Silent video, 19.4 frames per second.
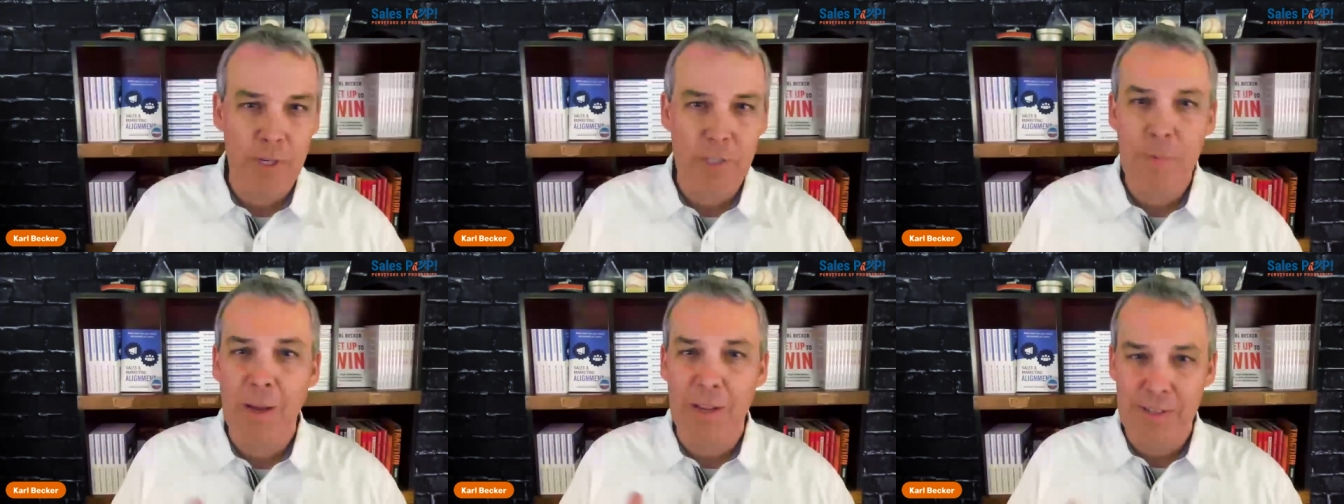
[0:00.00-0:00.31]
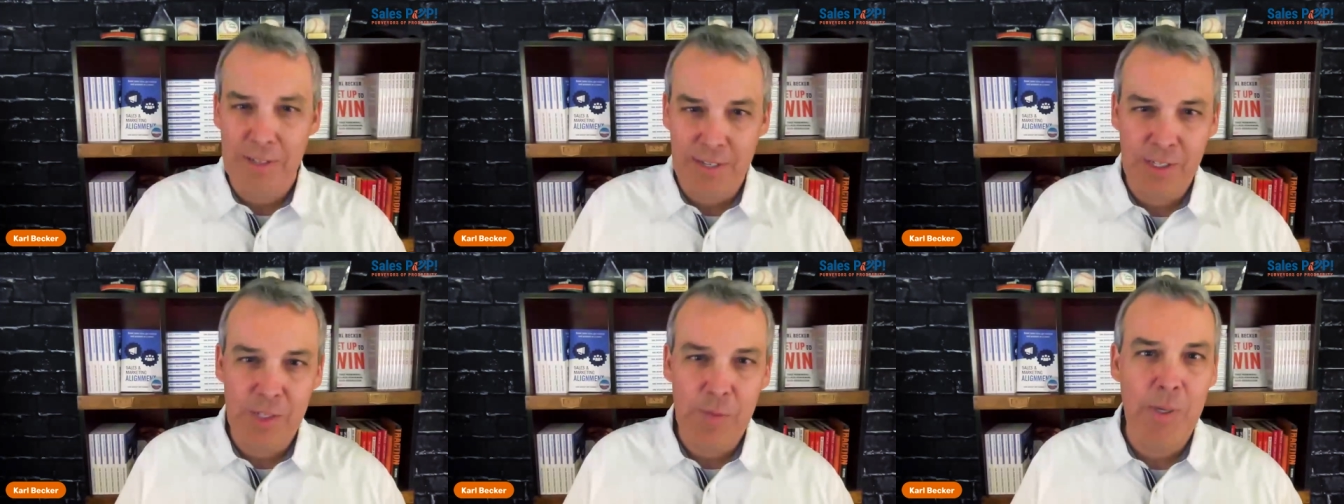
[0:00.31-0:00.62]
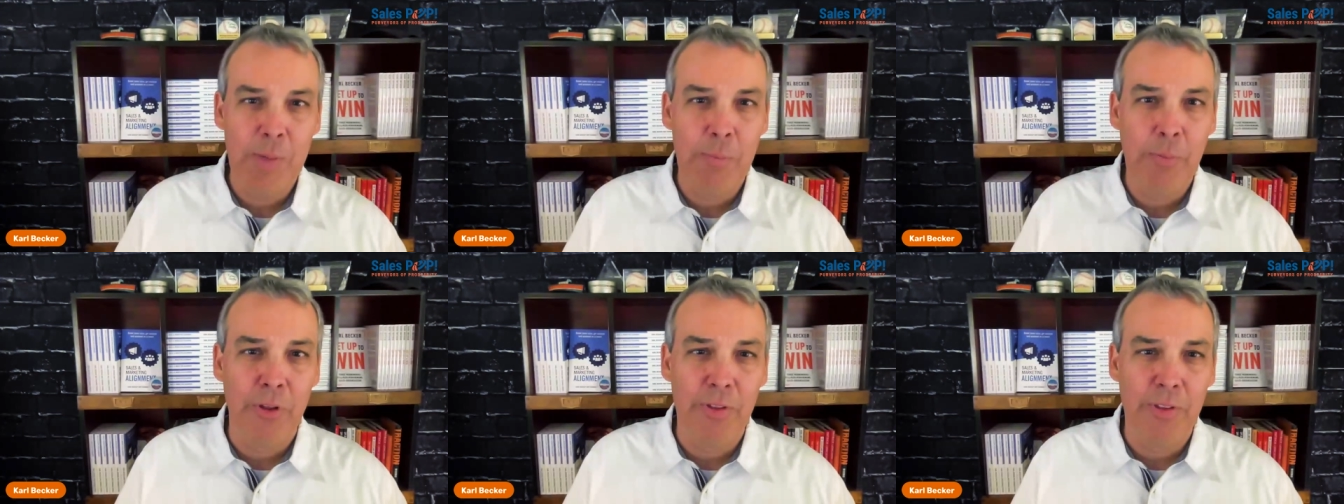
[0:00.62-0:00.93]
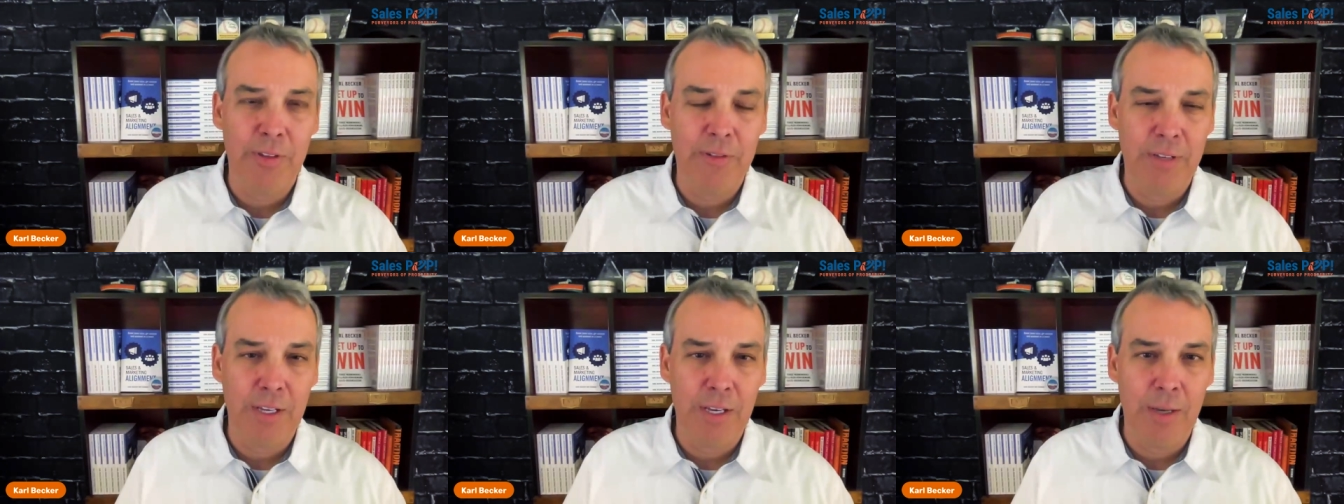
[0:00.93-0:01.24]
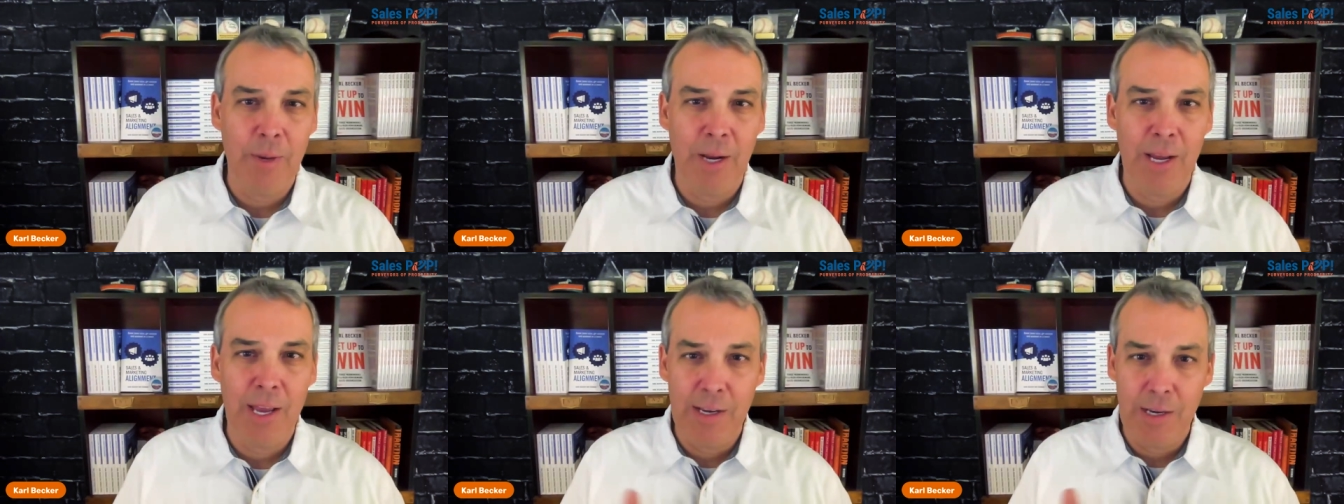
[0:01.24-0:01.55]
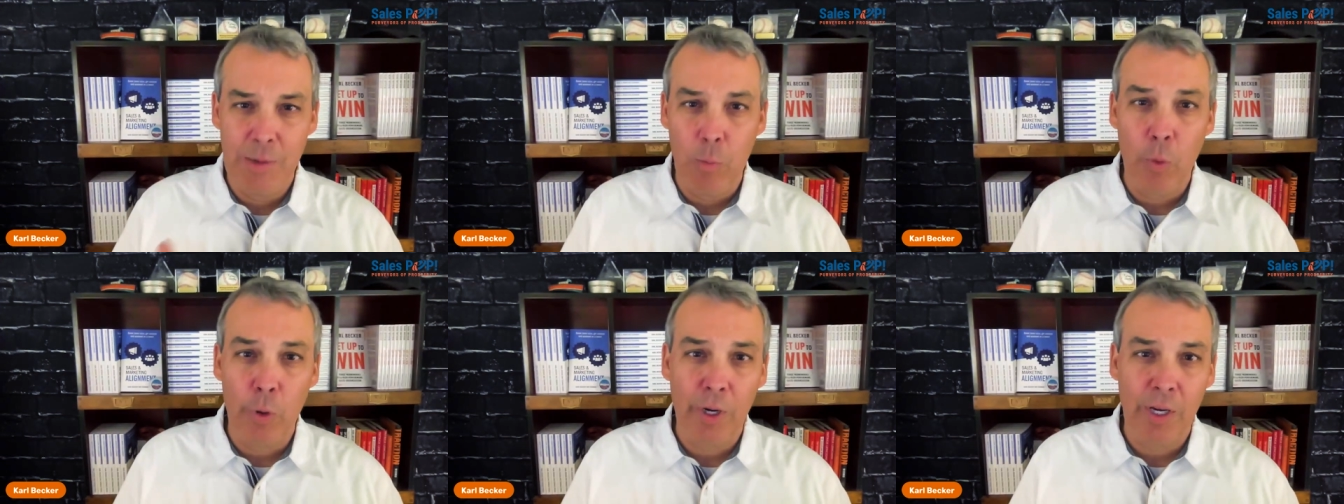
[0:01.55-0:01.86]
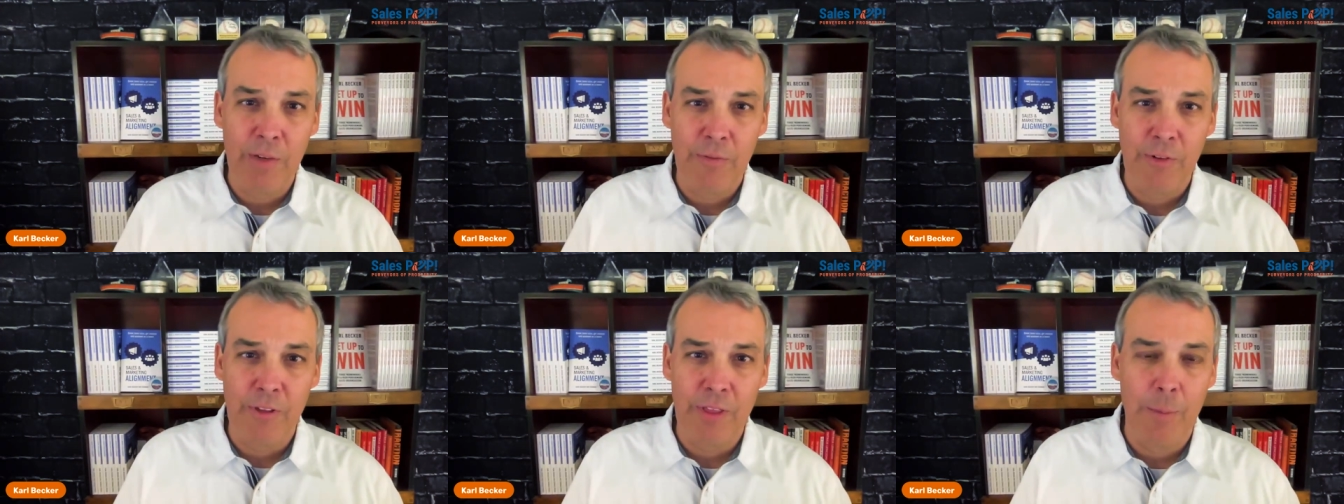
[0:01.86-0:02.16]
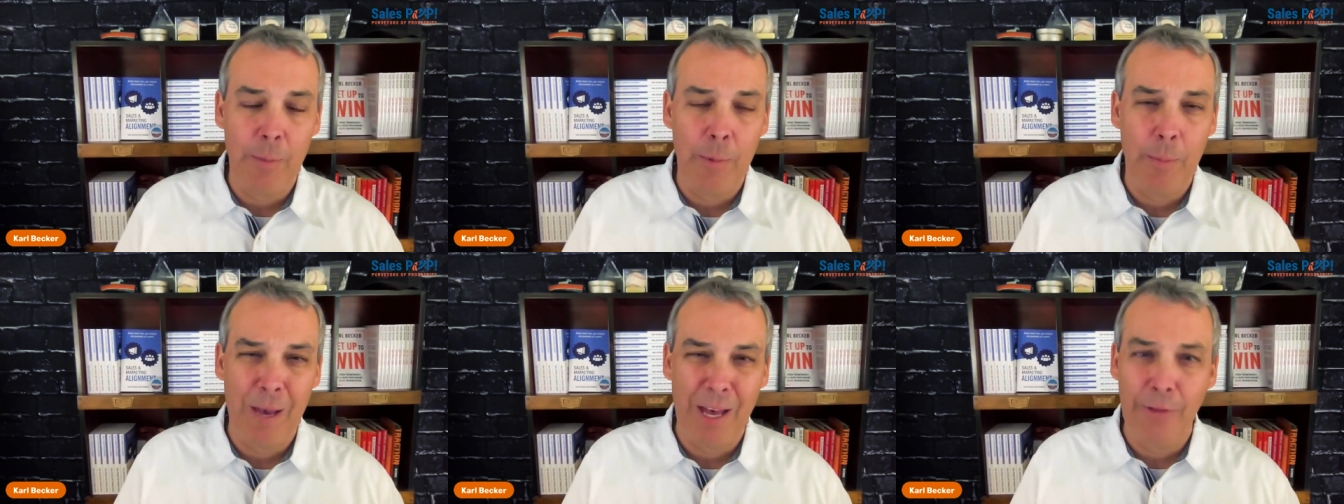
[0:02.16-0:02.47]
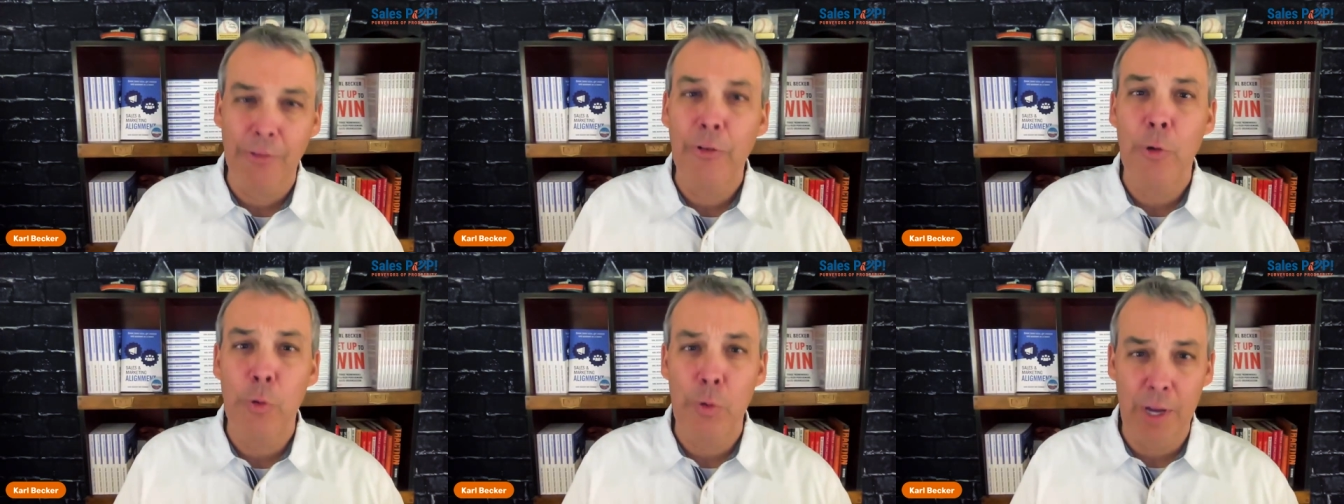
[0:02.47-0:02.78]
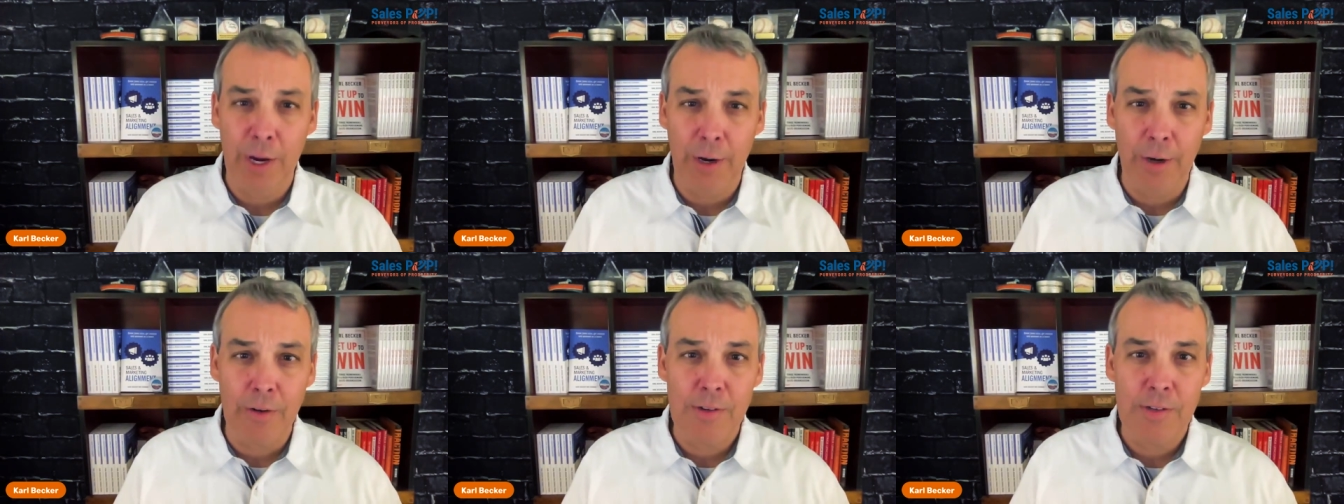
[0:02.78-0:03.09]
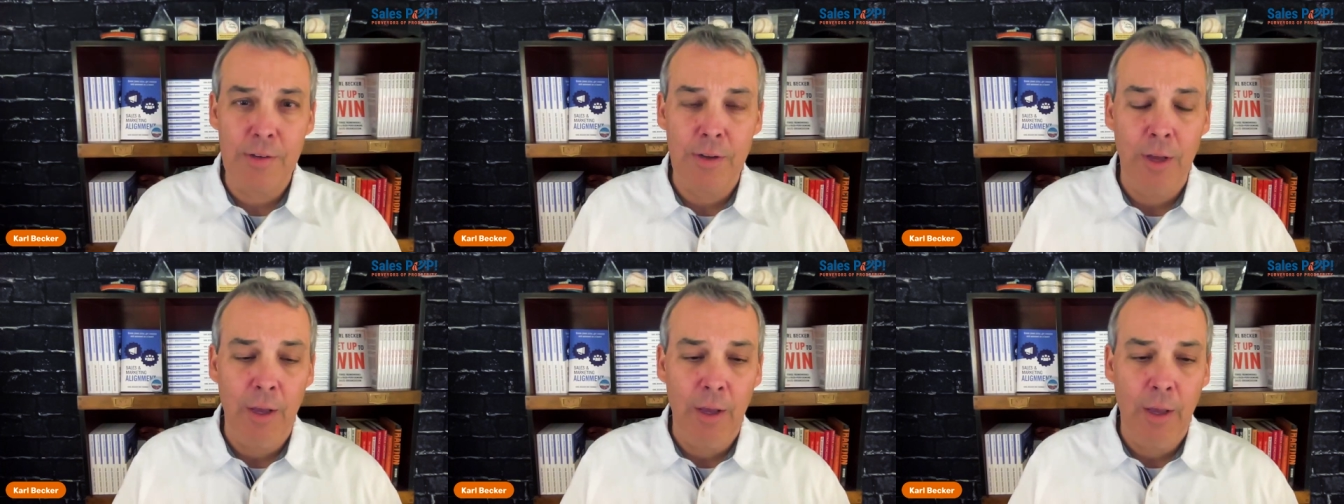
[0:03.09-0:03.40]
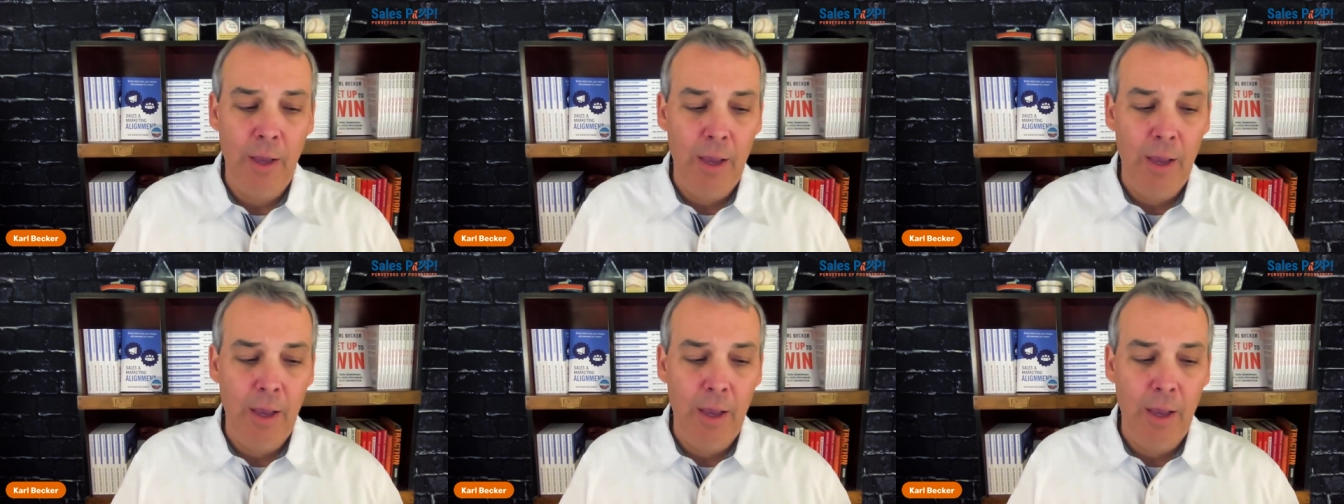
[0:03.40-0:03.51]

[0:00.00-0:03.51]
There's about six people on the team. I end up working for them about two years.